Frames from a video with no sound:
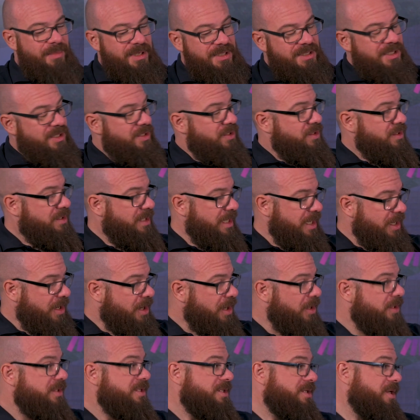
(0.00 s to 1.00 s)
but they
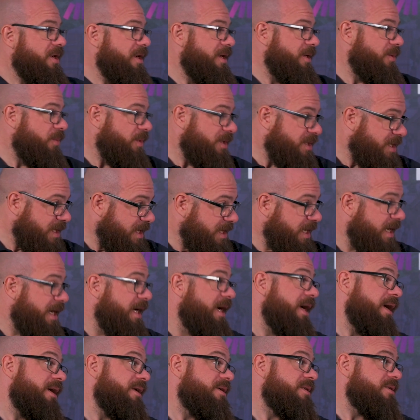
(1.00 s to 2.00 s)
are starting with the
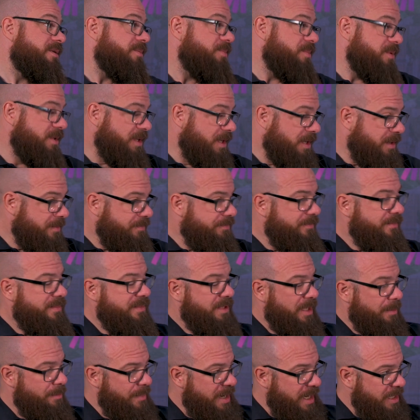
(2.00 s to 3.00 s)
Gits.
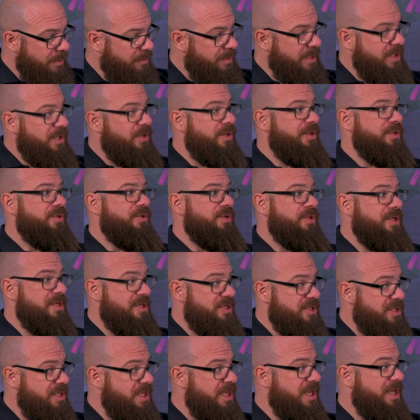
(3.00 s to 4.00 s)
They might be going to the
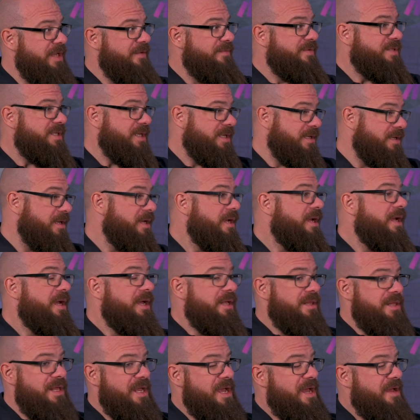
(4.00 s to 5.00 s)
Jeeves, and
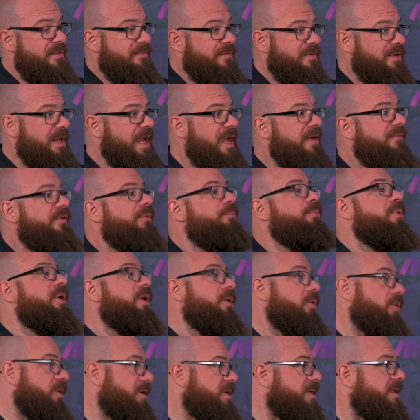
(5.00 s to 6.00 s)
they have a
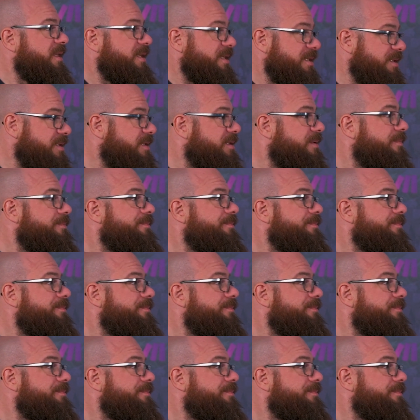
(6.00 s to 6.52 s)
priority list.